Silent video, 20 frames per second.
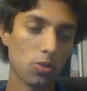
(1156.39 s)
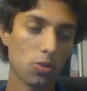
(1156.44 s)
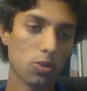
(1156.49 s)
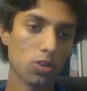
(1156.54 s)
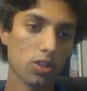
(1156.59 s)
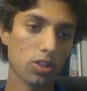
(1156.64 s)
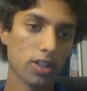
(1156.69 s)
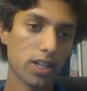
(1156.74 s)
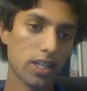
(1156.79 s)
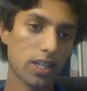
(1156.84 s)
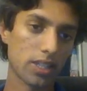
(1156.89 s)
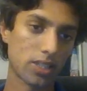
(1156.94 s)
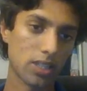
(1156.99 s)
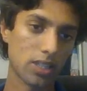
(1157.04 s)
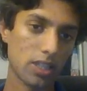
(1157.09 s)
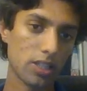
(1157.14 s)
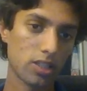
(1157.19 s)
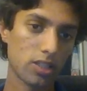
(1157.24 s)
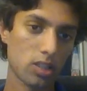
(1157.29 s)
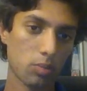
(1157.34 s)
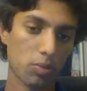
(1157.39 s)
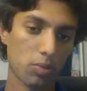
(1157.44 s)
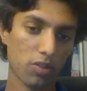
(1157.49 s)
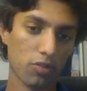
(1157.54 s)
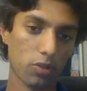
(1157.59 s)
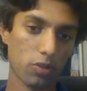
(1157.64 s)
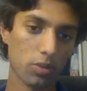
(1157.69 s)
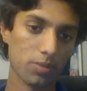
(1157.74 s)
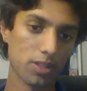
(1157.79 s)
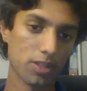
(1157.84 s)
or exceeds the
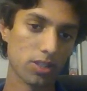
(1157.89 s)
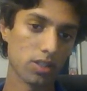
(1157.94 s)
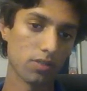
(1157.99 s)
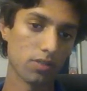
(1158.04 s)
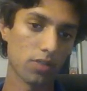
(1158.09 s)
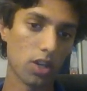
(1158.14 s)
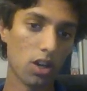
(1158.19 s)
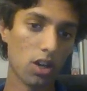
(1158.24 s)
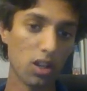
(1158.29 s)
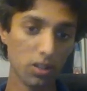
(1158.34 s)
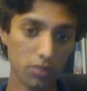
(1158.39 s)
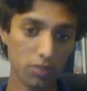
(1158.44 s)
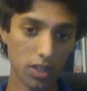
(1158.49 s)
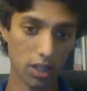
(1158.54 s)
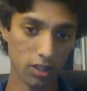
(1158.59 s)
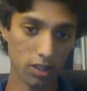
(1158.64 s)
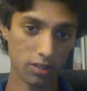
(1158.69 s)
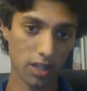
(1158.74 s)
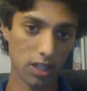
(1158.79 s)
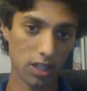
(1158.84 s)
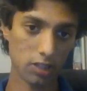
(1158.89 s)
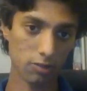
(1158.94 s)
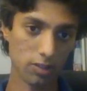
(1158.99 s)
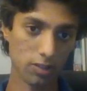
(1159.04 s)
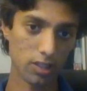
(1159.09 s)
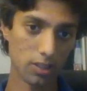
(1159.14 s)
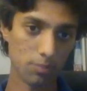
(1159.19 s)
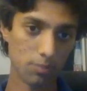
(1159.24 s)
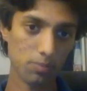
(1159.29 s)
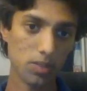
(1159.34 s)
performance of all of the other
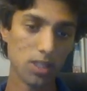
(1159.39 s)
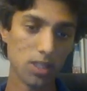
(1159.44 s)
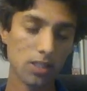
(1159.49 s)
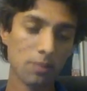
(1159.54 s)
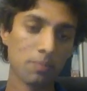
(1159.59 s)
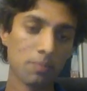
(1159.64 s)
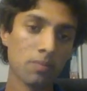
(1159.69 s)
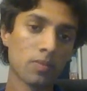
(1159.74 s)
algorithms.